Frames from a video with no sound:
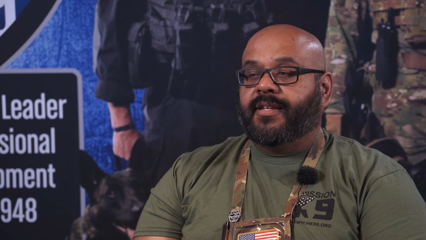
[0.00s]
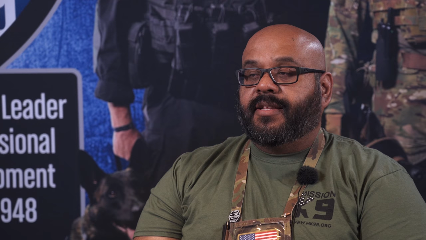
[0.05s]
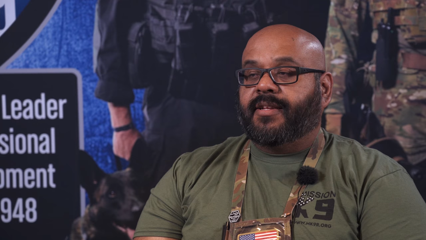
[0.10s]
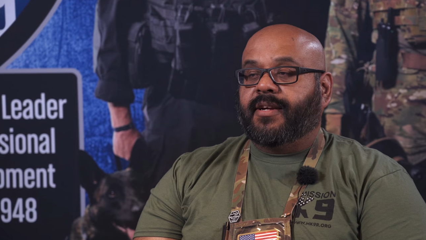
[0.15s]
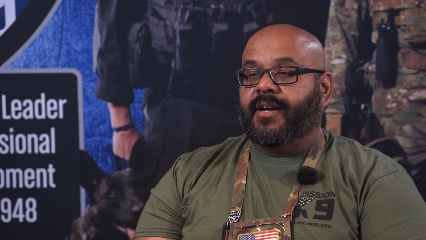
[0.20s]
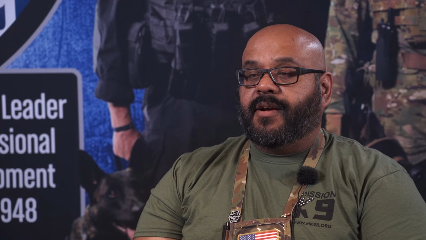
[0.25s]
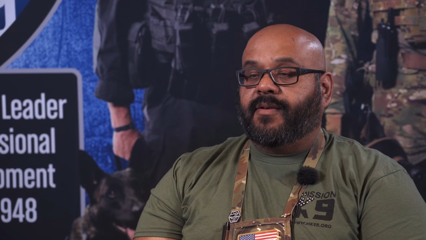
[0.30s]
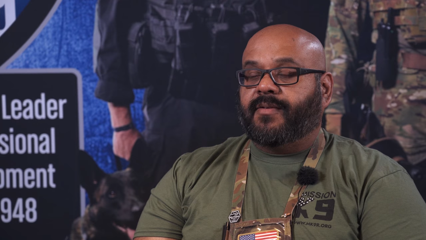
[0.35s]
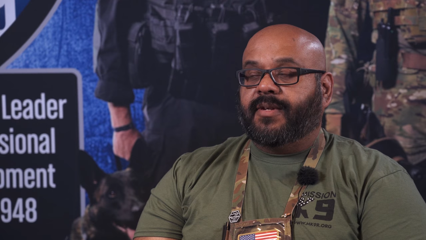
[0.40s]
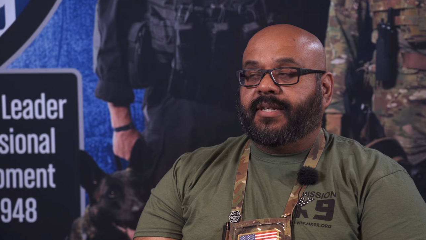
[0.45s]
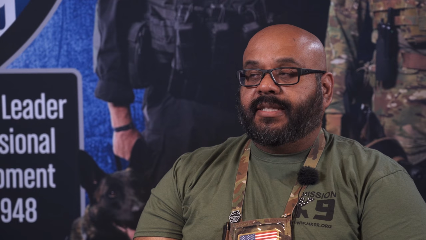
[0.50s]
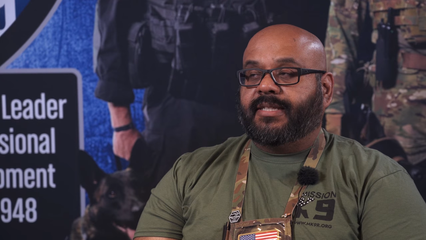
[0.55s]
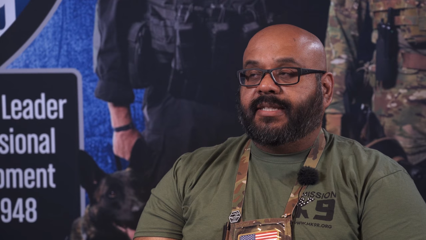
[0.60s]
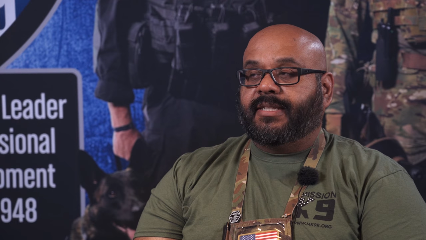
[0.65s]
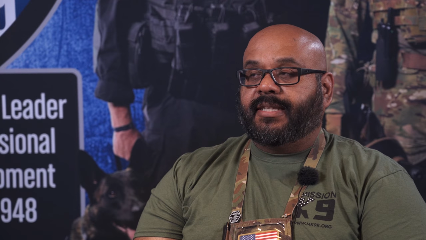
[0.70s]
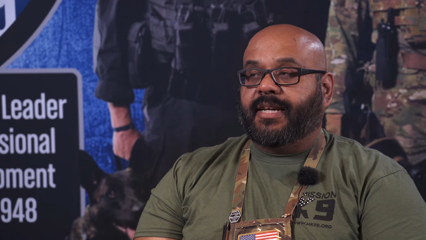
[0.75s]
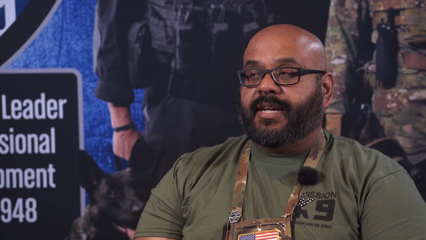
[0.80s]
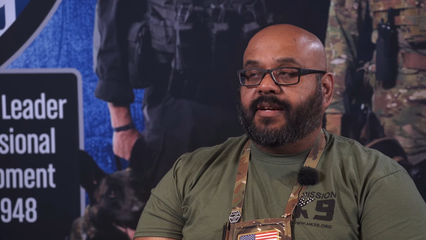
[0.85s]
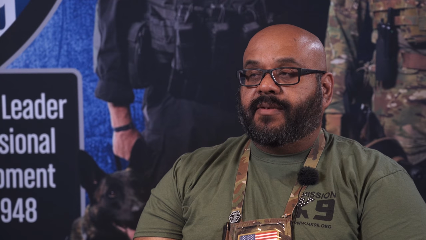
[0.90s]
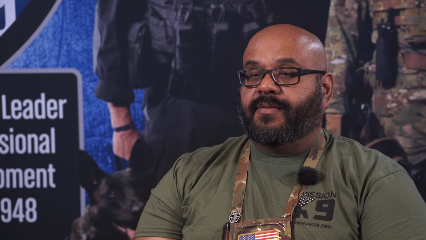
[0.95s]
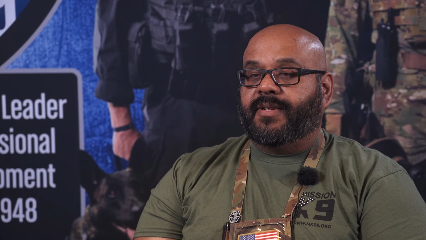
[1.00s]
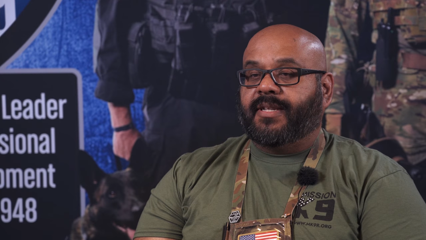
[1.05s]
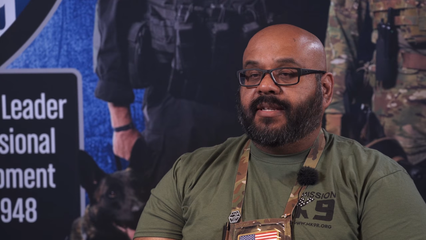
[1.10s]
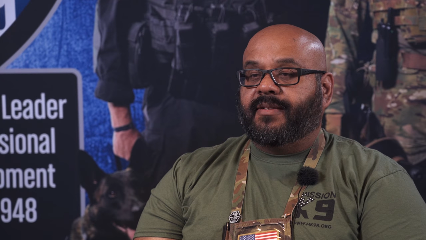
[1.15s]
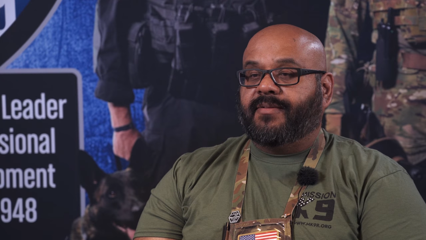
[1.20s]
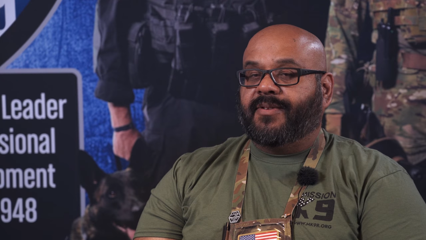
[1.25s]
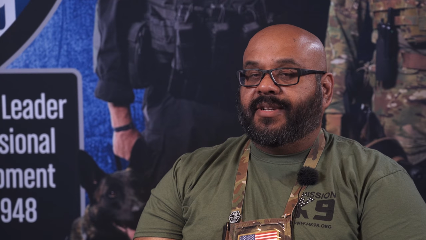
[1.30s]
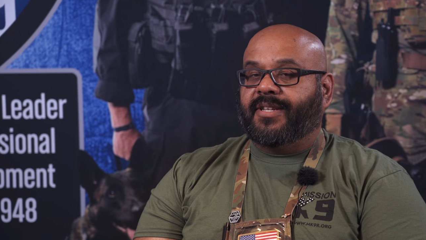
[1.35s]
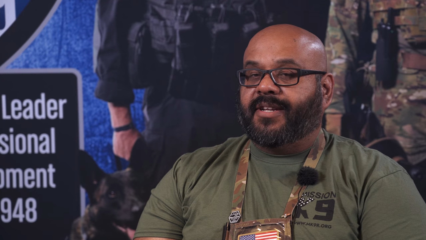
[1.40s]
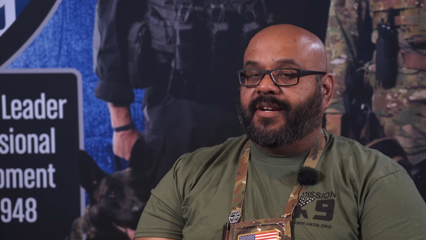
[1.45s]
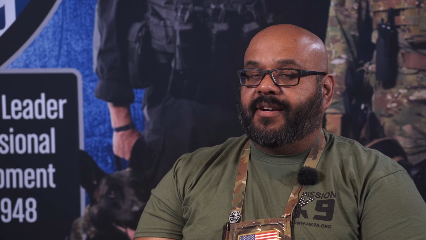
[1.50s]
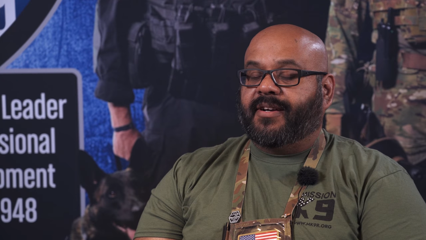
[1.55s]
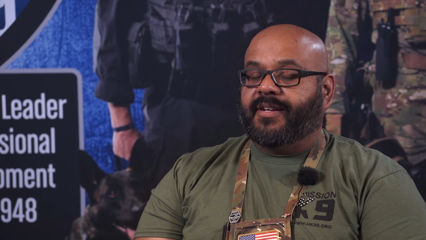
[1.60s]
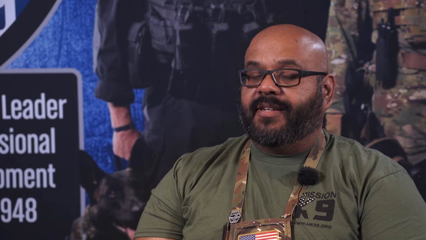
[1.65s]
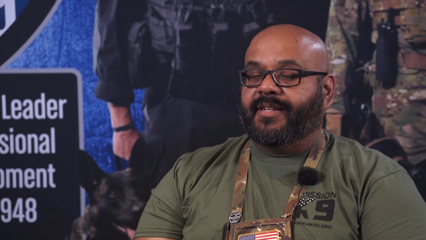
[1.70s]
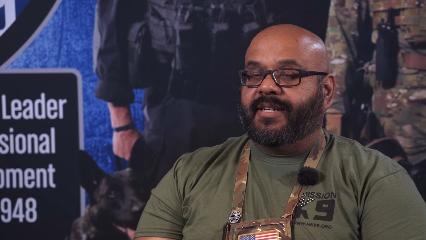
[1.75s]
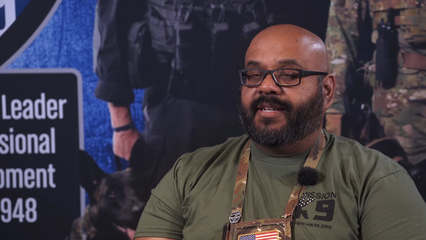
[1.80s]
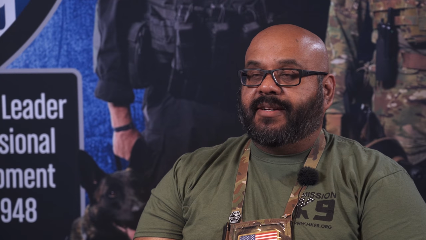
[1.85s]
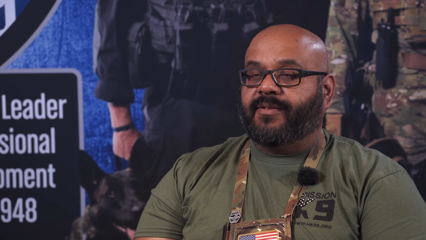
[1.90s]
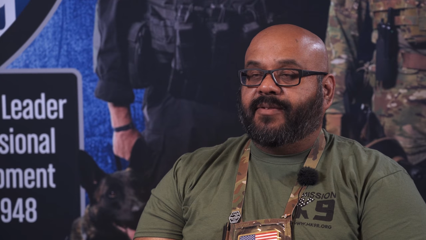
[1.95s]
They're always uh, when when they're
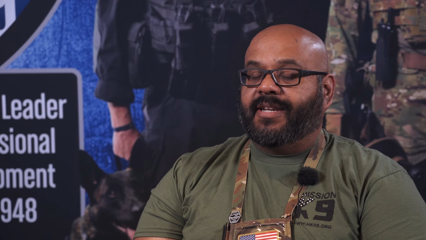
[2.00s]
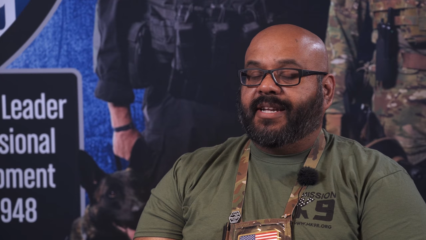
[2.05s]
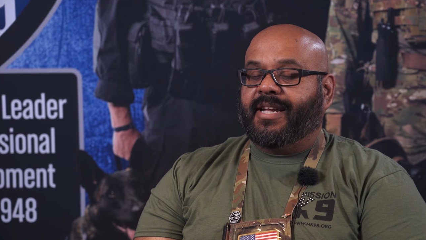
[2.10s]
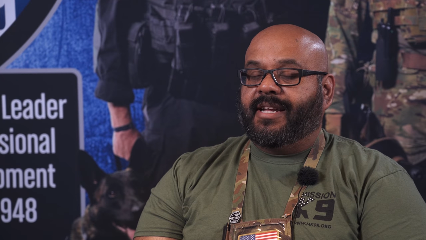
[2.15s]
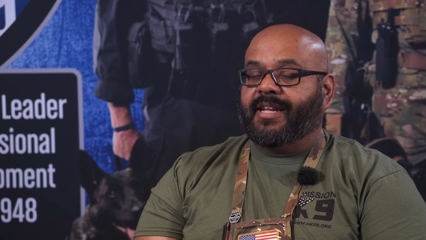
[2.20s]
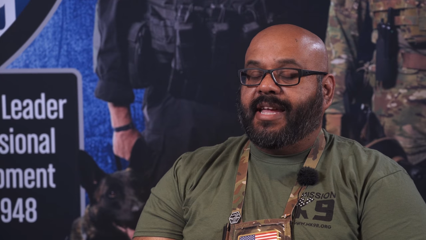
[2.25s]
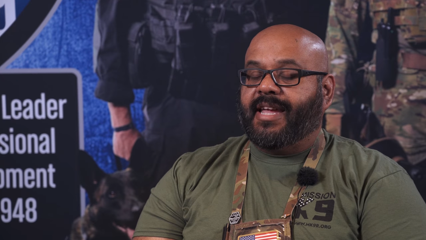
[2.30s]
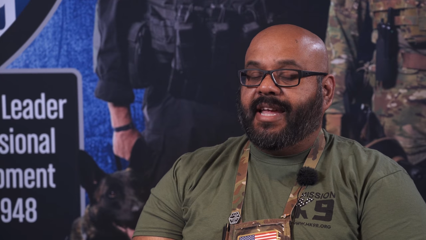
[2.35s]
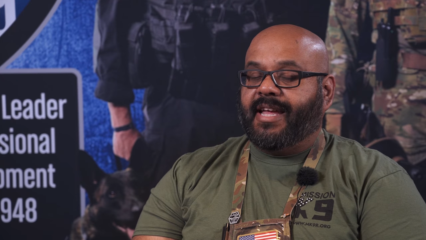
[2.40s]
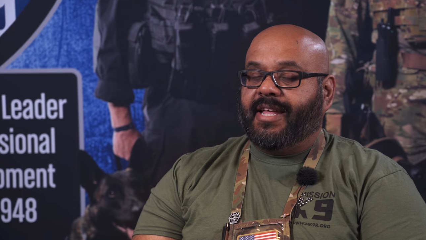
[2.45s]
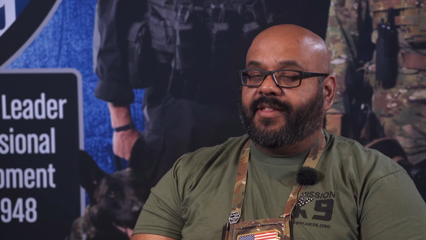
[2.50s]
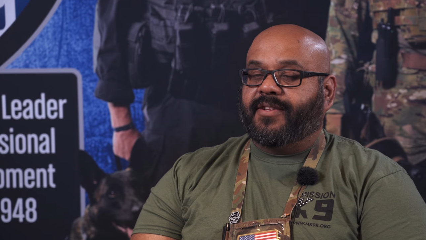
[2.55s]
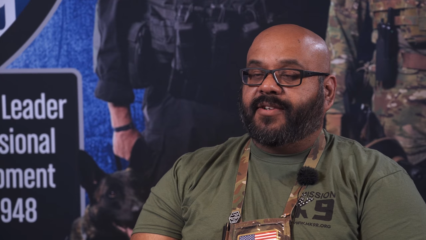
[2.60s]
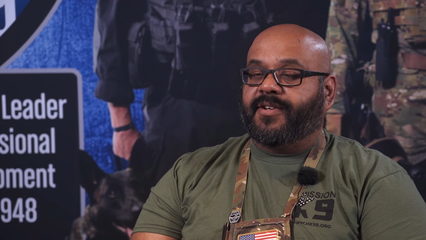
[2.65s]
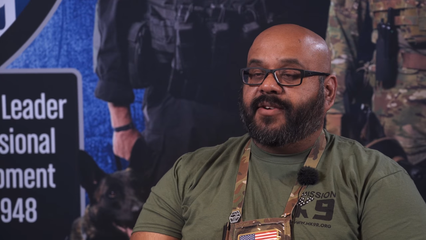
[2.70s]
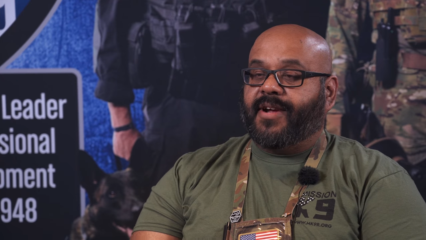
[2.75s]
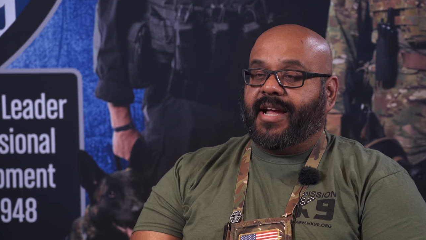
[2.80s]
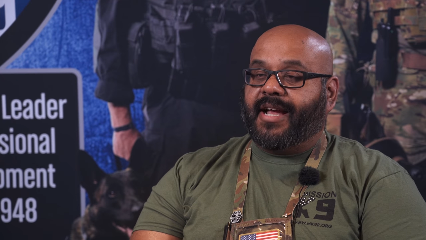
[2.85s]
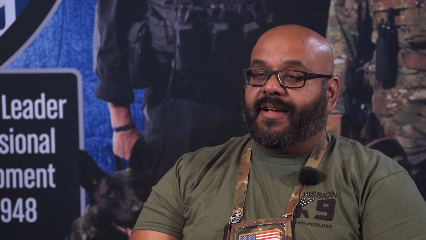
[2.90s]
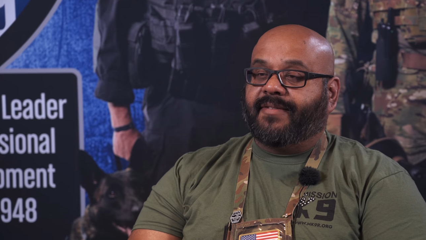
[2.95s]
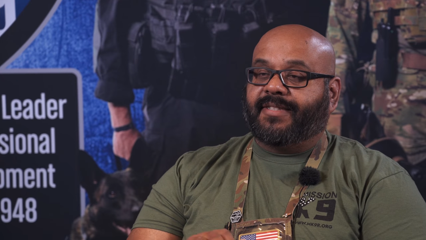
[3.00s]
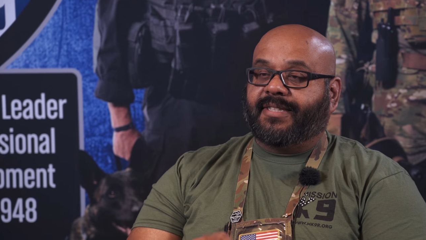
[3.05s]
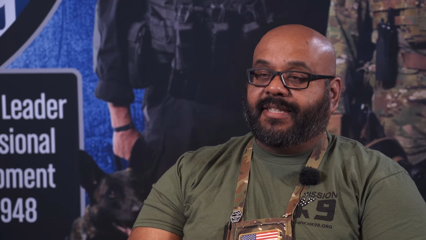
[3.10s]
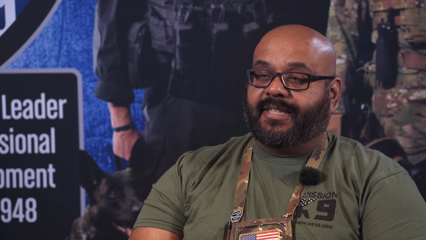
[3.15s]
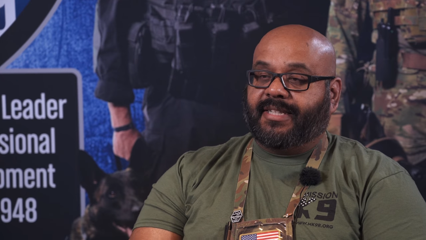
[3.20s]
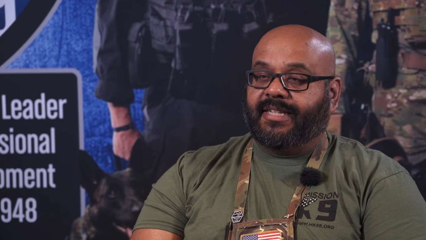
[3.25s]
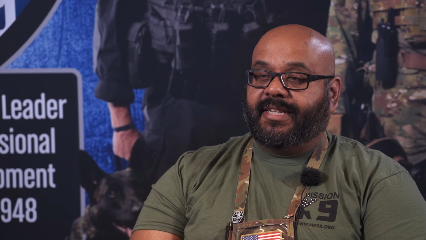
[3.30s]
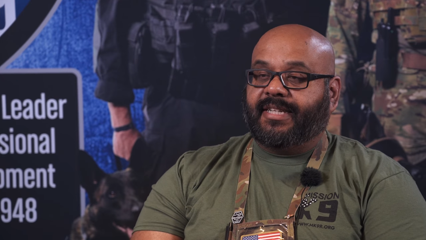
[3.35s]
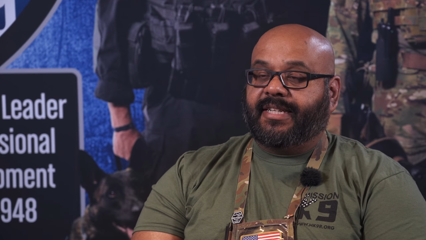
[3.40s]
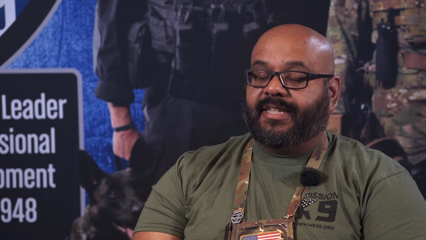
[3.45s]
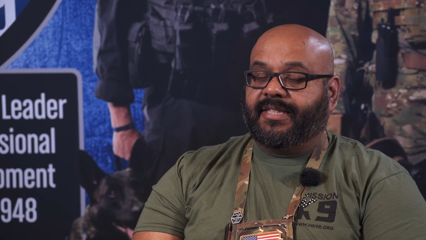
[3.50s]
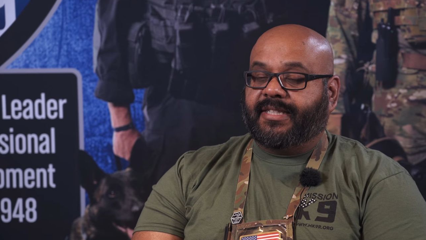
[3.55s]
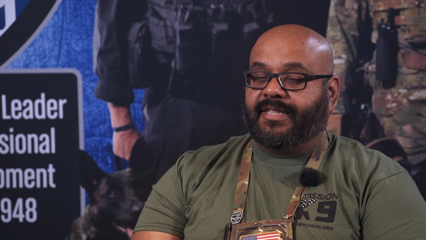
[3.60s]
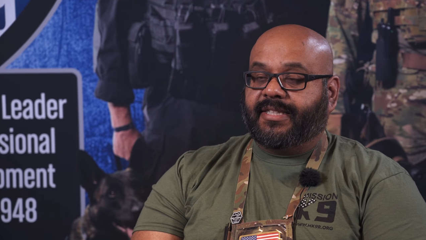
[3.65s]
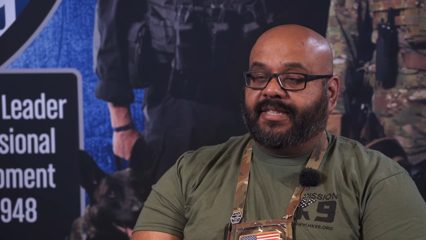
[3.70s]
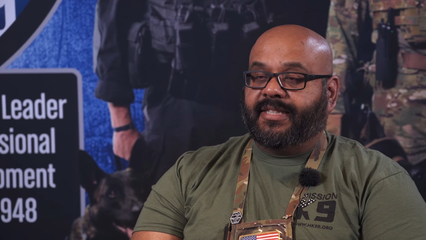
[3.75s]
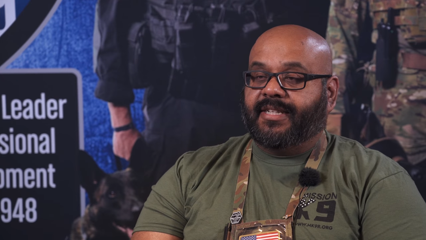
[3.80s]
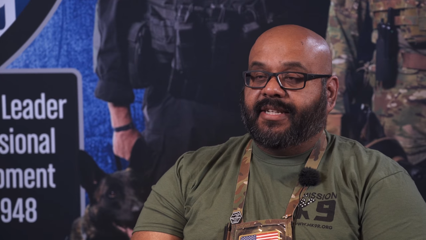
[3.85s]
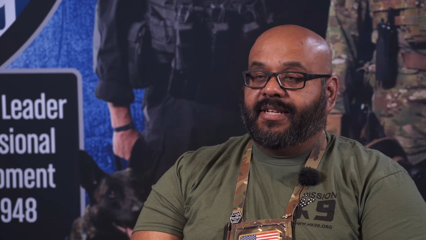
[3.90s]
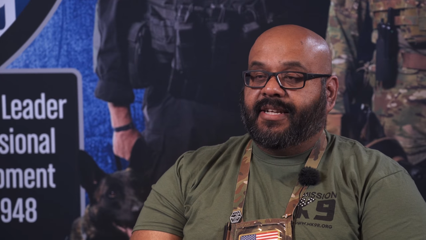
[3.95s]
on the, when the handler grabs the
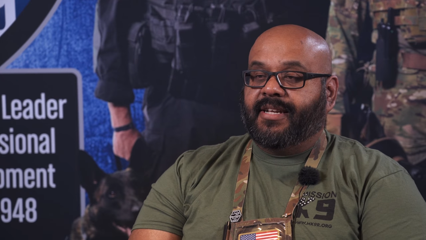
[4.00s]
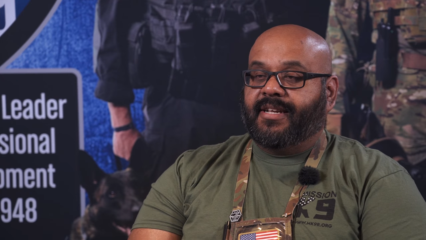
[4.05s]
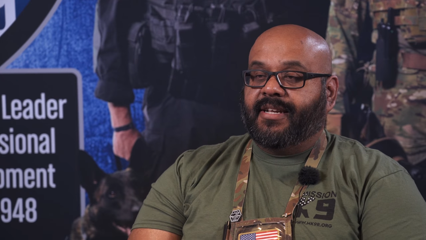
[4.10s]
leash,